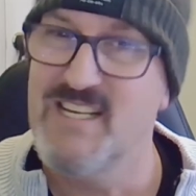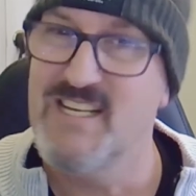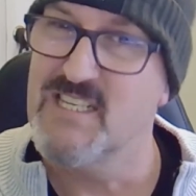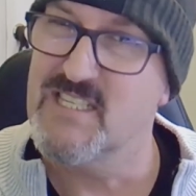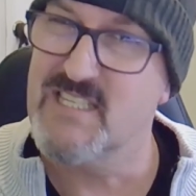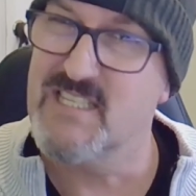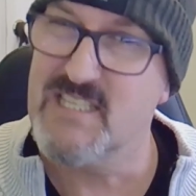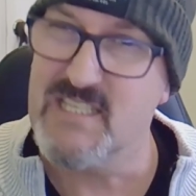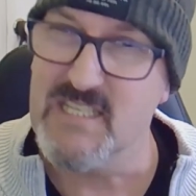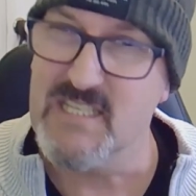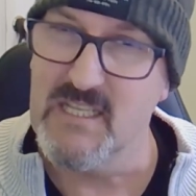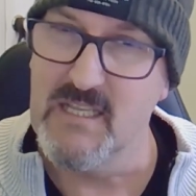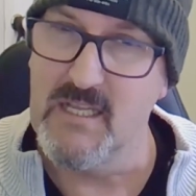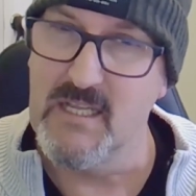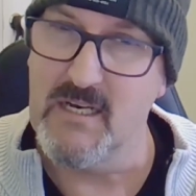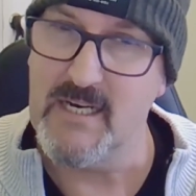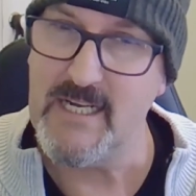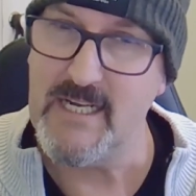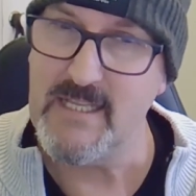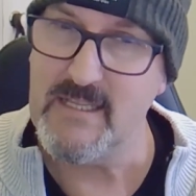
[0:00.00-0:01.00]

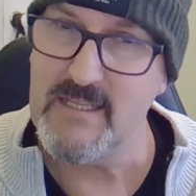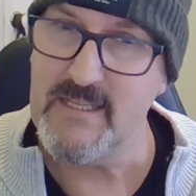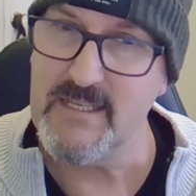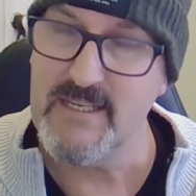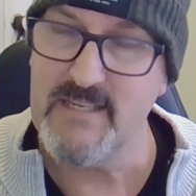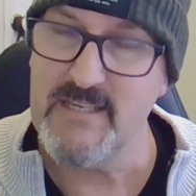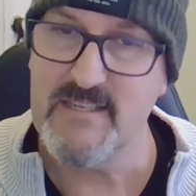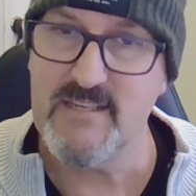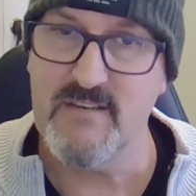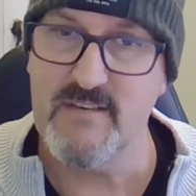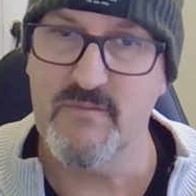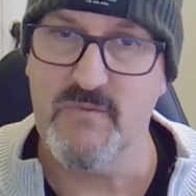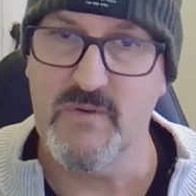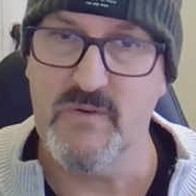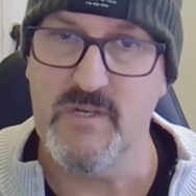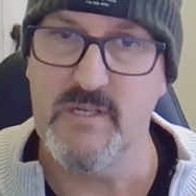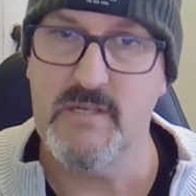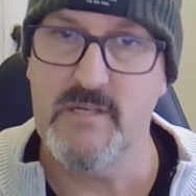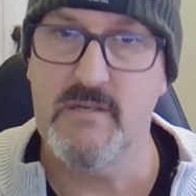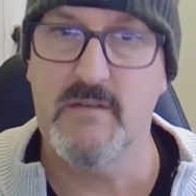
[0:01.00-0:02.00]
Slightly
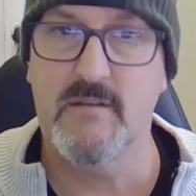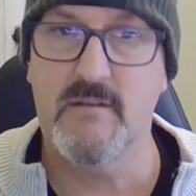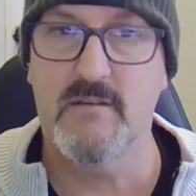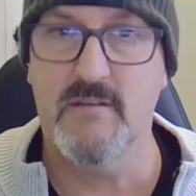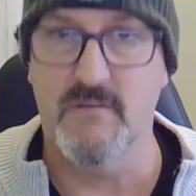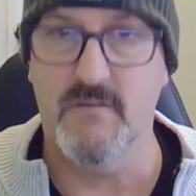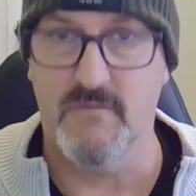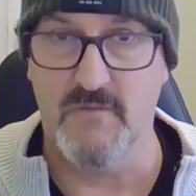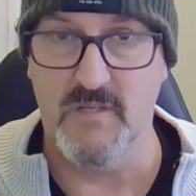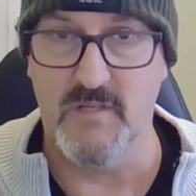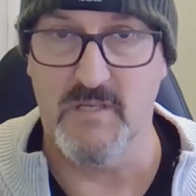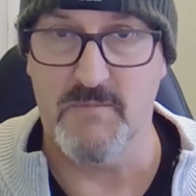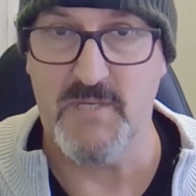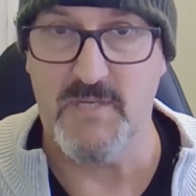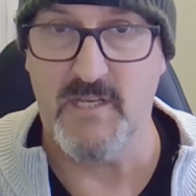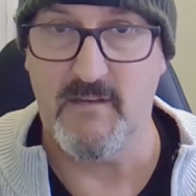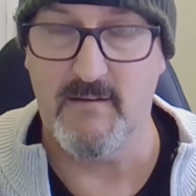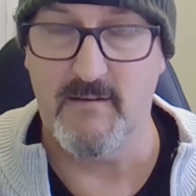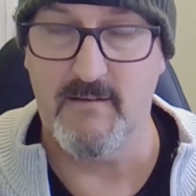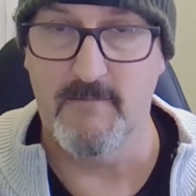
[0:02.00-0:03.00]
different to Phillips
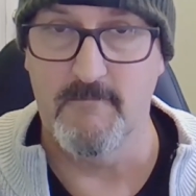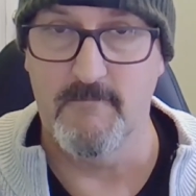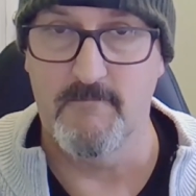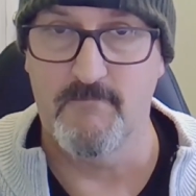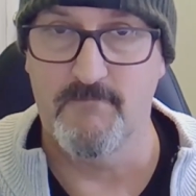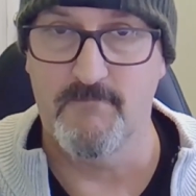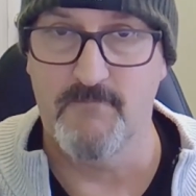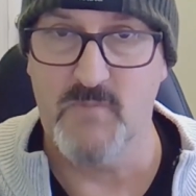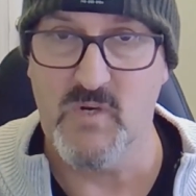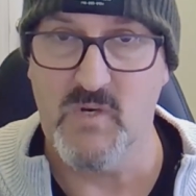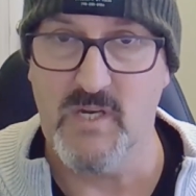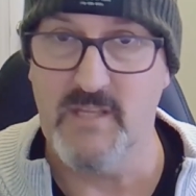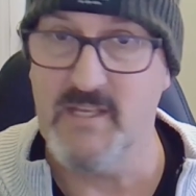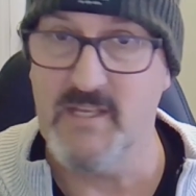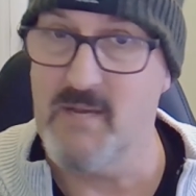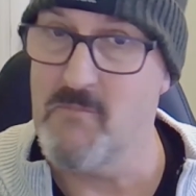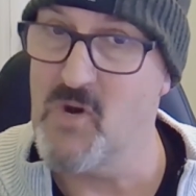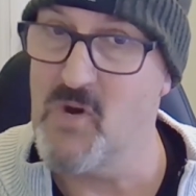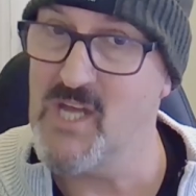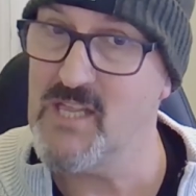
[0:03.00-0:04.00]
heads, all right?
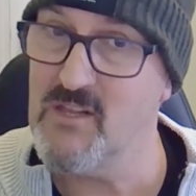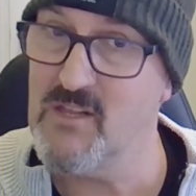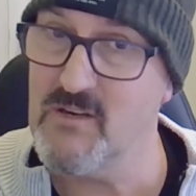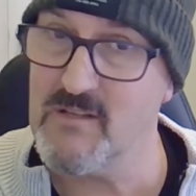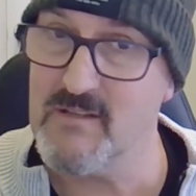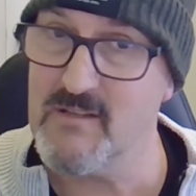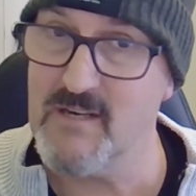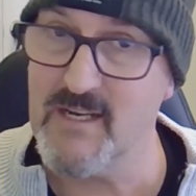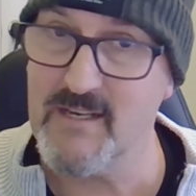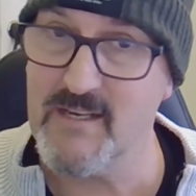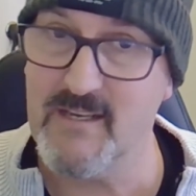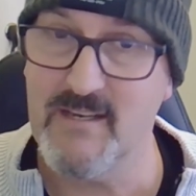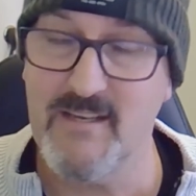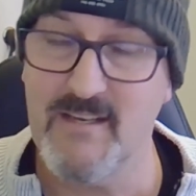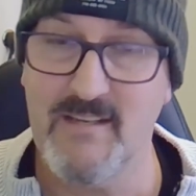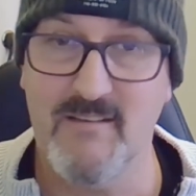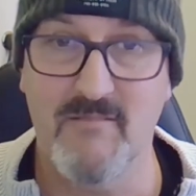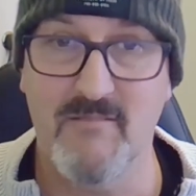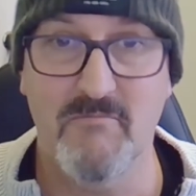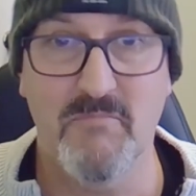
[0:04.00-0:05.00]
They might look like
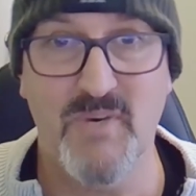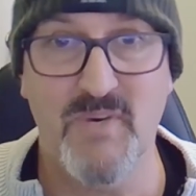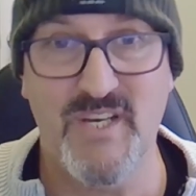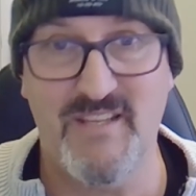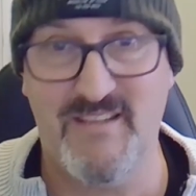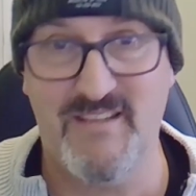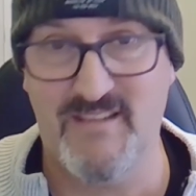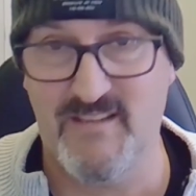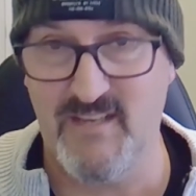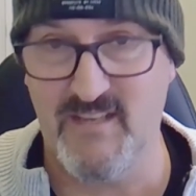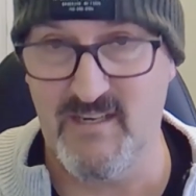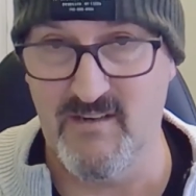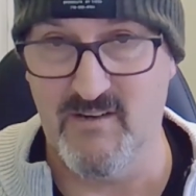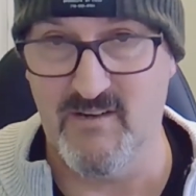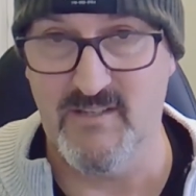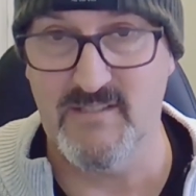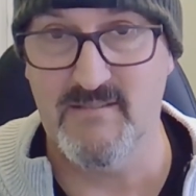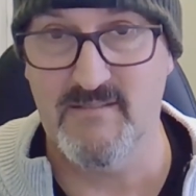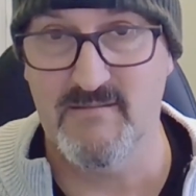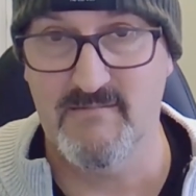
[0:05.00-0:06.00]
it, but they're
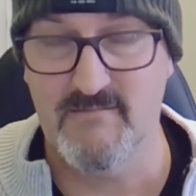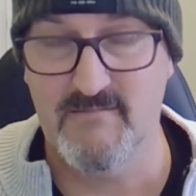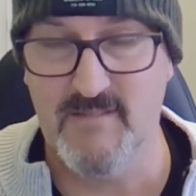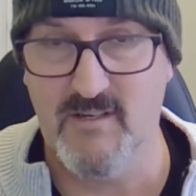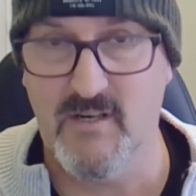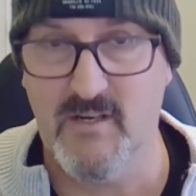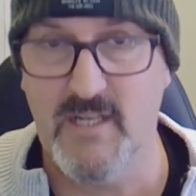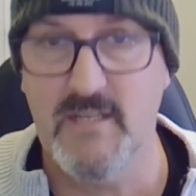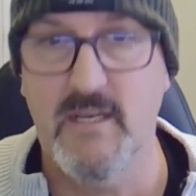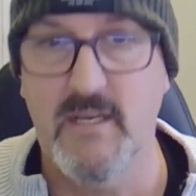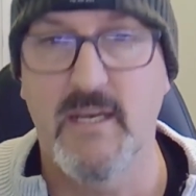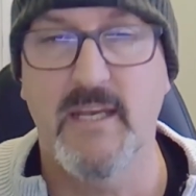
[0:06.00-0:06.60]
not, all right?